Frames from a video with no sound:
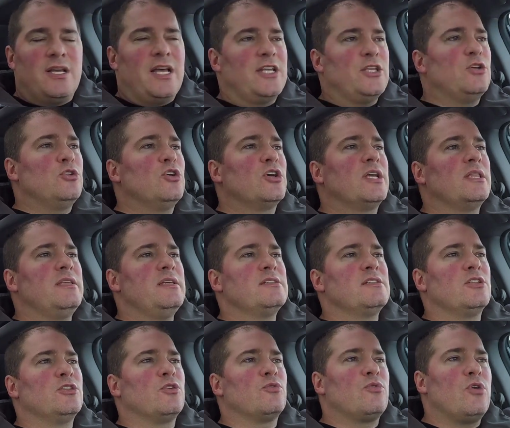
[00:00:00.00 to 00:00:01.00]
And you look at these
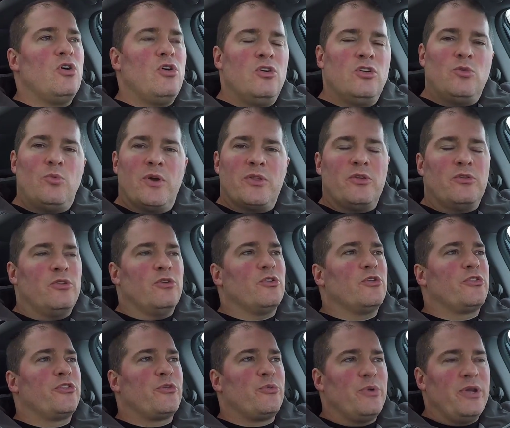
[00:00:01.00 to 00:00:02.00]
on the road, whether they're
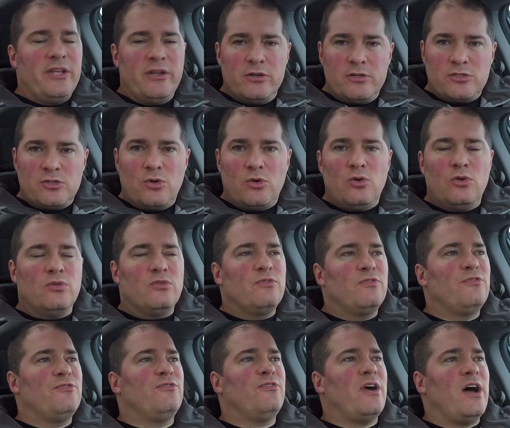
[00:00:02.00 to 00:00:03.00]
3 years old,
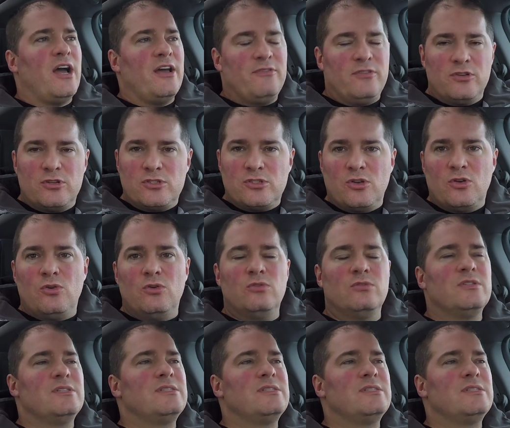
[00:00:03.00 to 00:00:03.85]
5 years old,